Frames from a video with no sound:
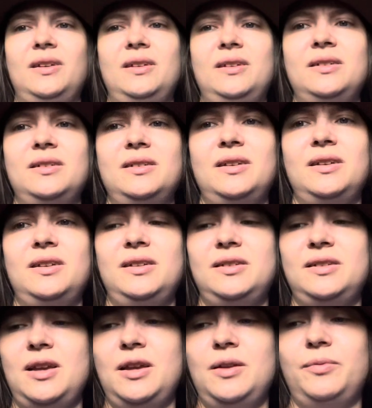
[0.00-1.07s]
I
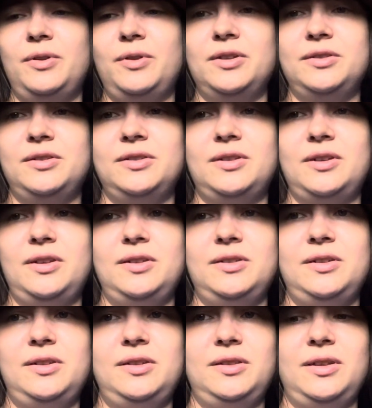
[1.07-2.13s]
just hate
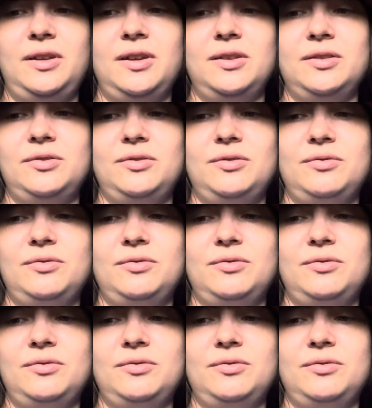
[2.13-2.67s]
plasticizing. They get so